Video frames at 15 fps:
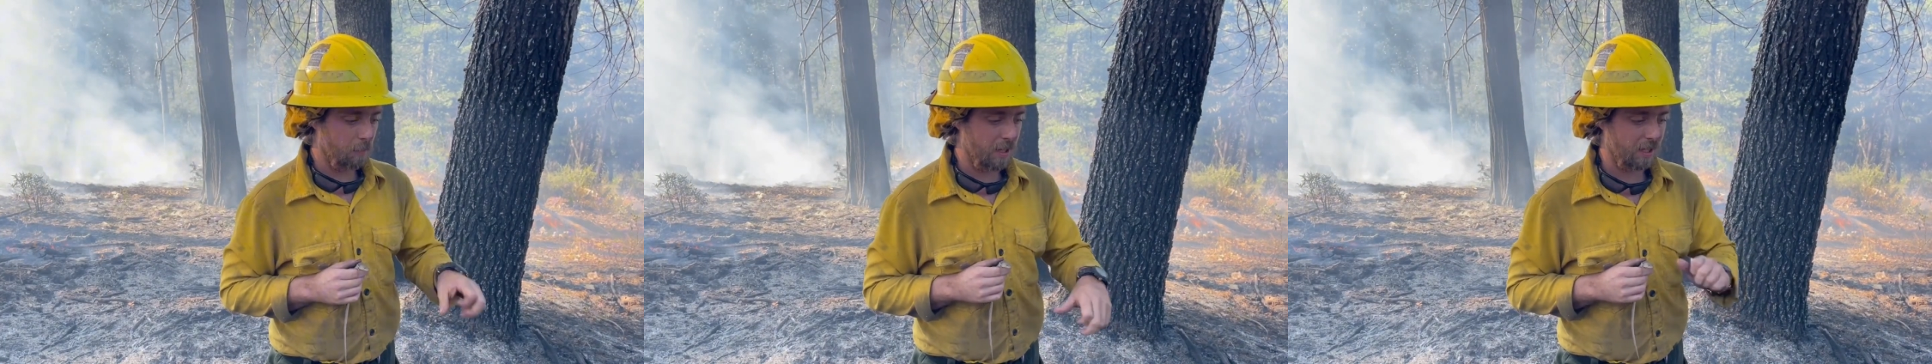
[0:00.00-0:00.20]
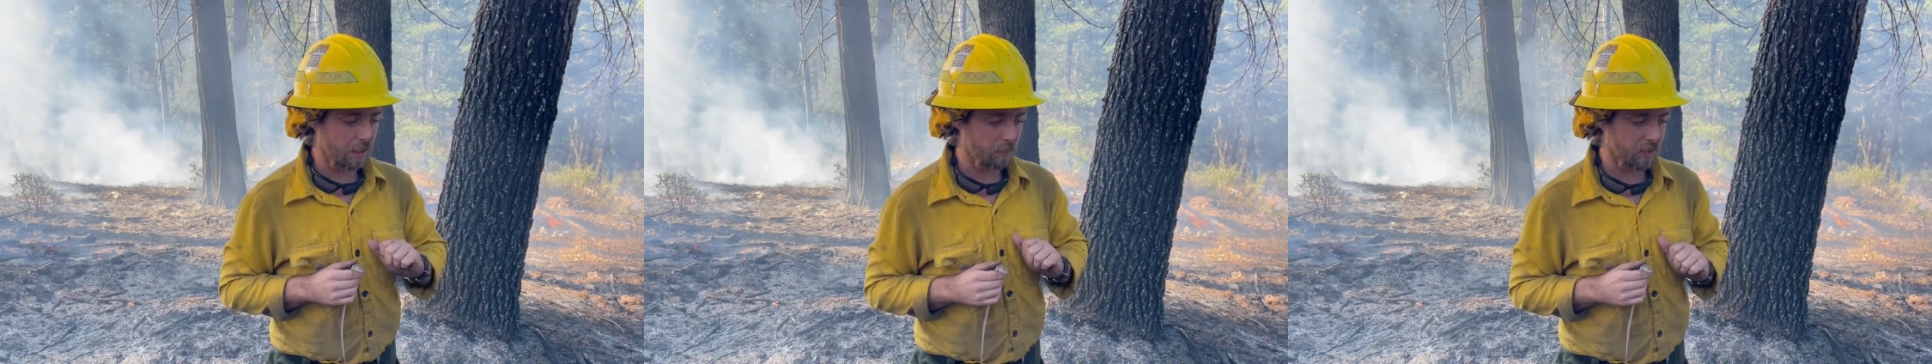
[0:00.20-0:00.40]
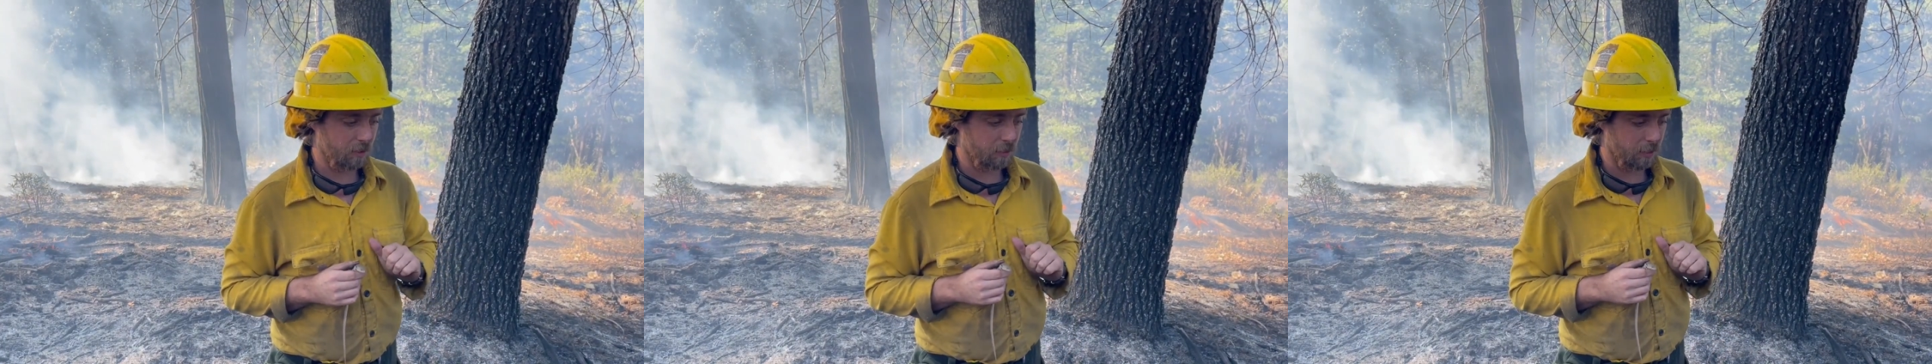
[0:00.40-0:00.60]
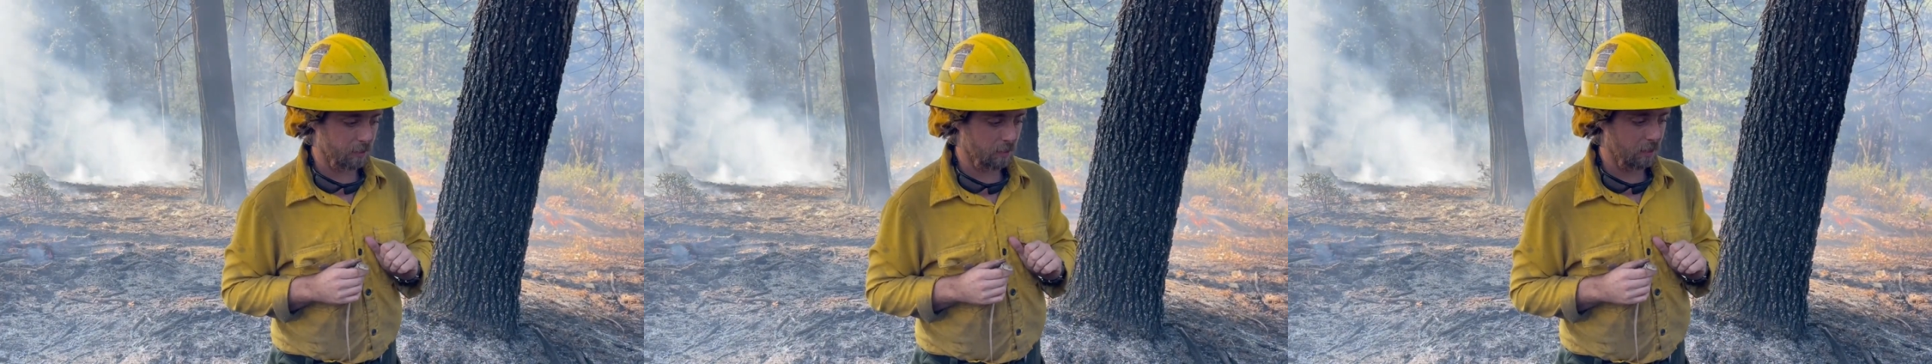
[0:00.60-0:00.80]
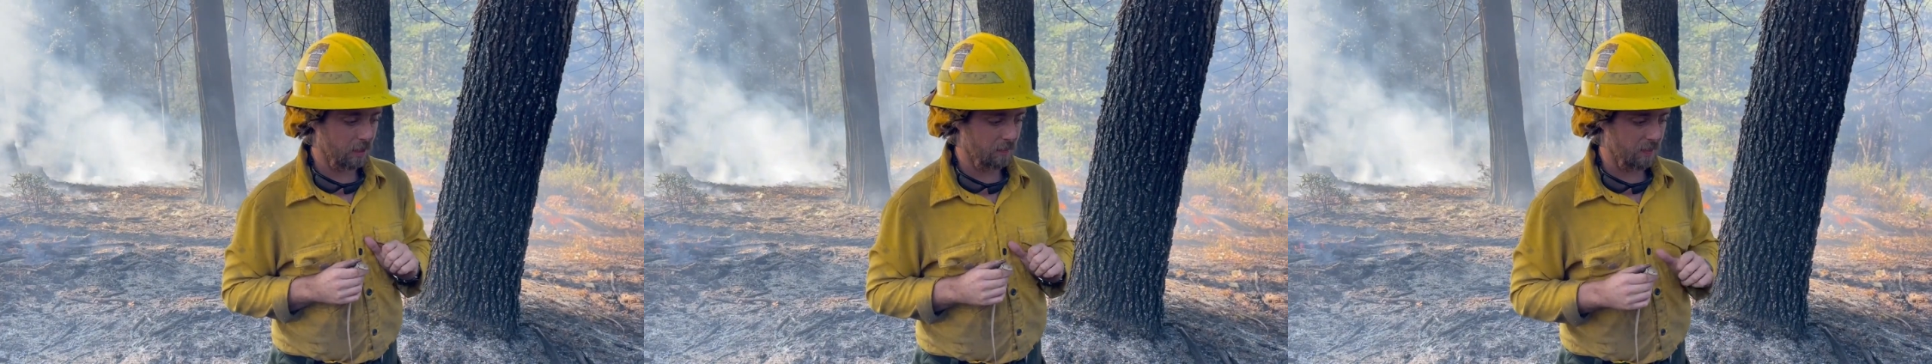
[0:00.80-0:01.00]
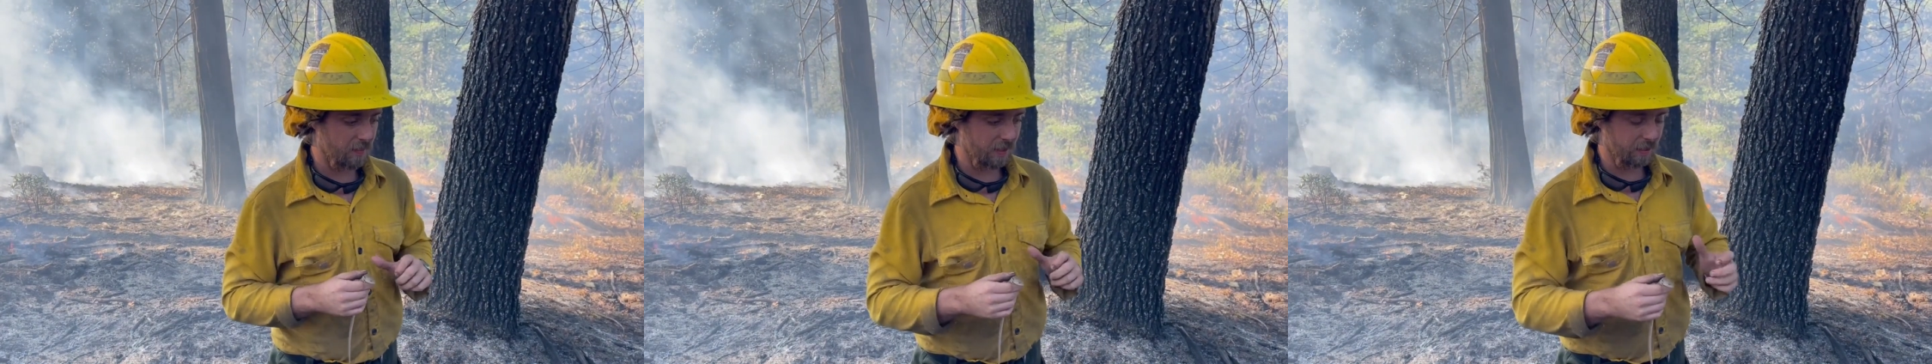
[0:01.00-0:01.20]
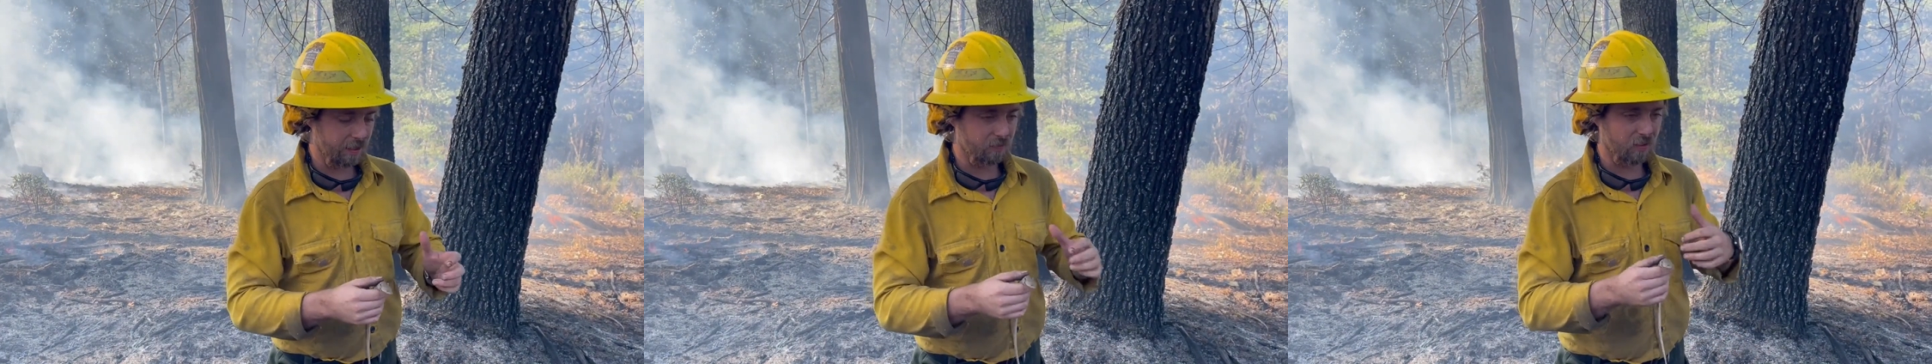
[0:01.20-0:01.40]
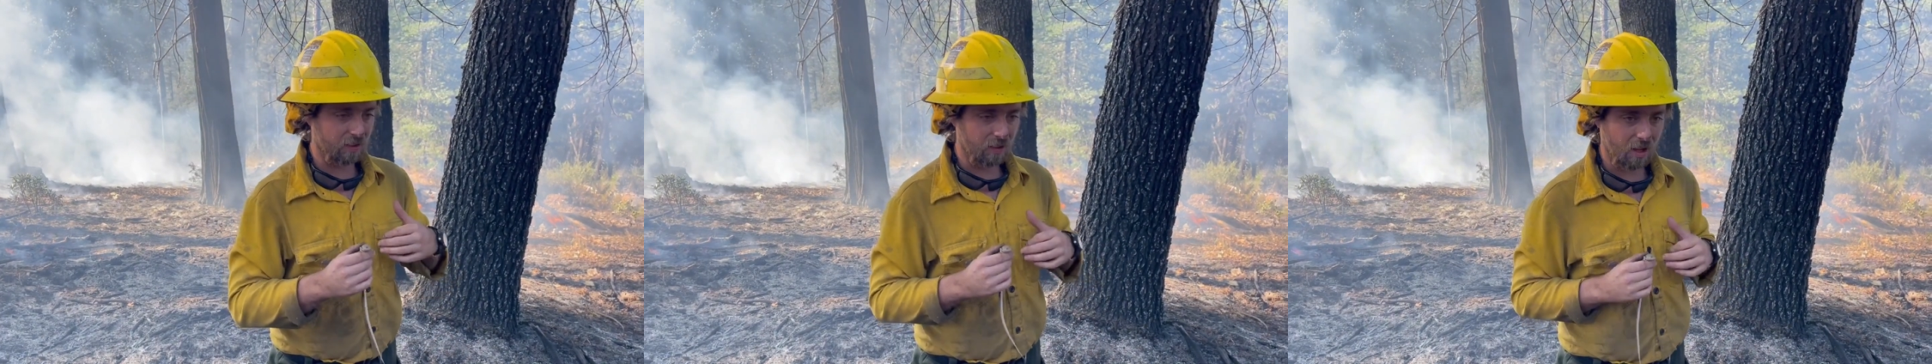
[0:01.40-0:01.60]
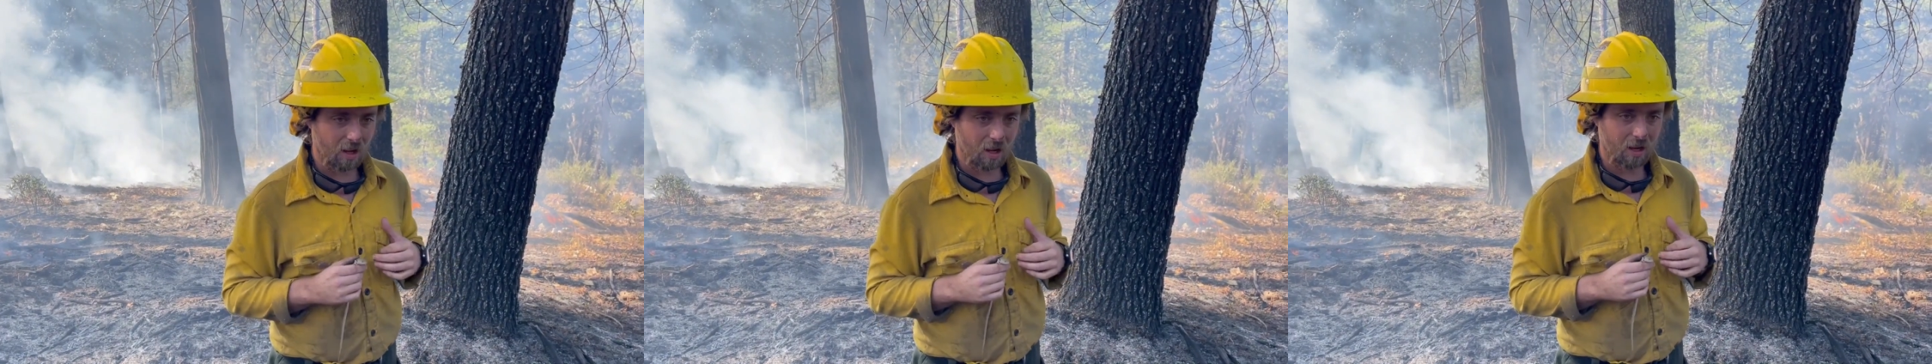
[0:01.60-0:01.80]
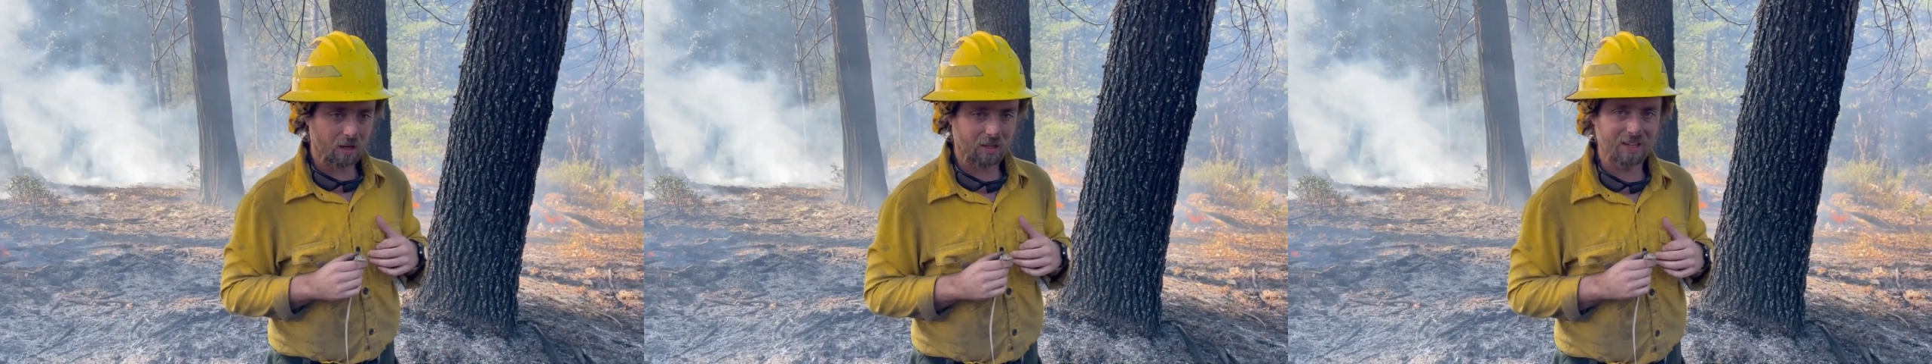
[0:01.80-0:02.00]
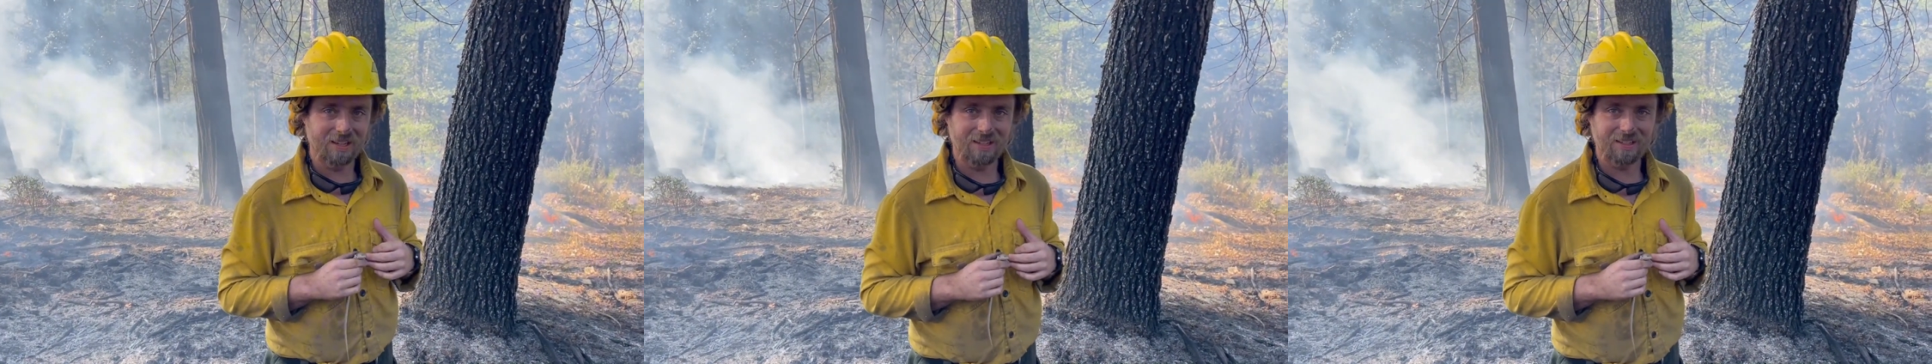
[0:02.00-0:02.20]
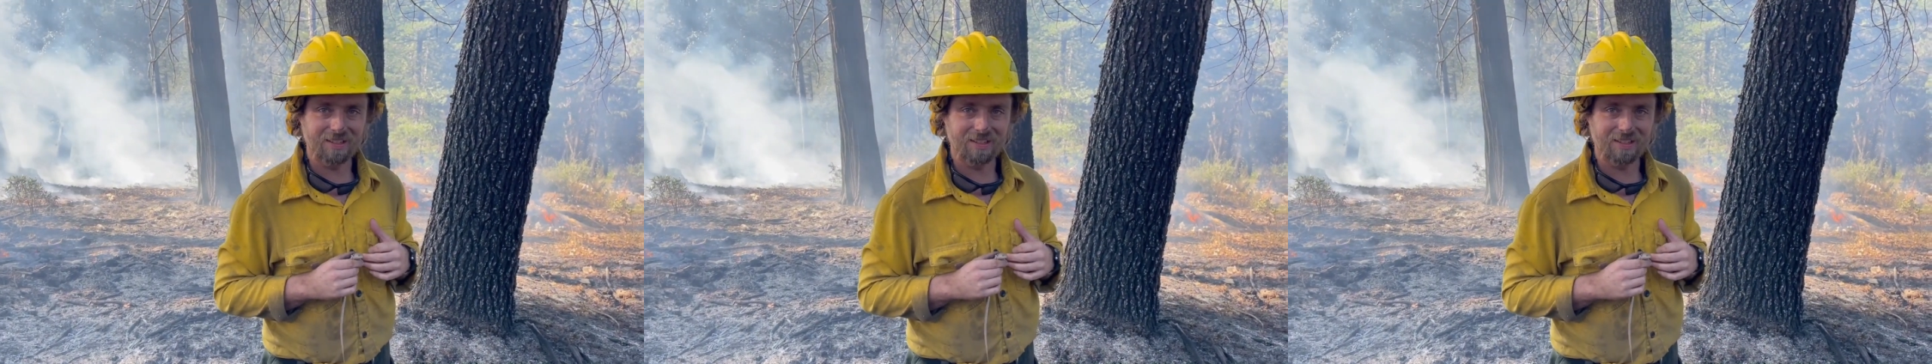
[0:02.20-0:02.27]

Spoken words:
pick up the critter, and then they leave the log